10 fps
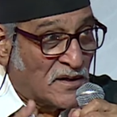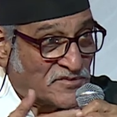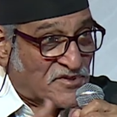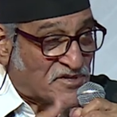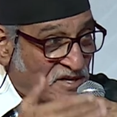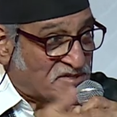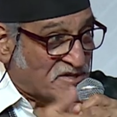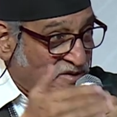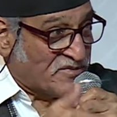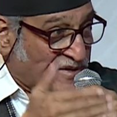The
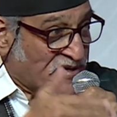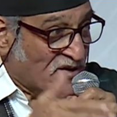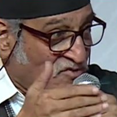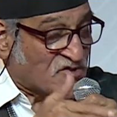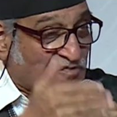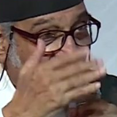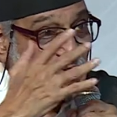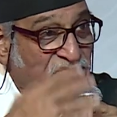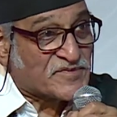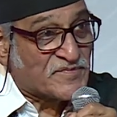sensitivity develops
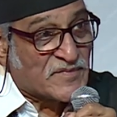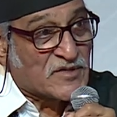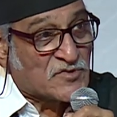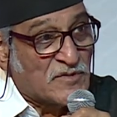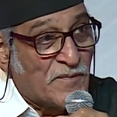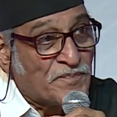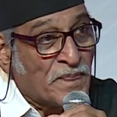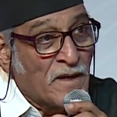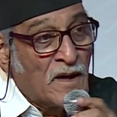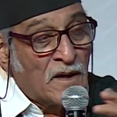first, actually.
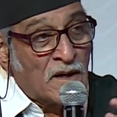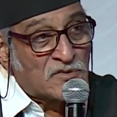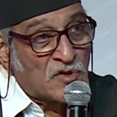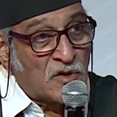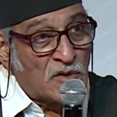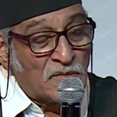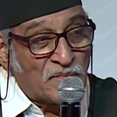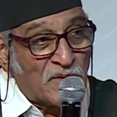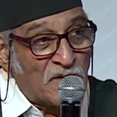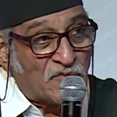So,
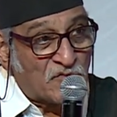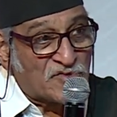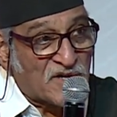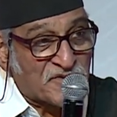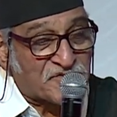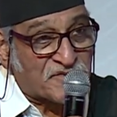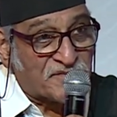if you just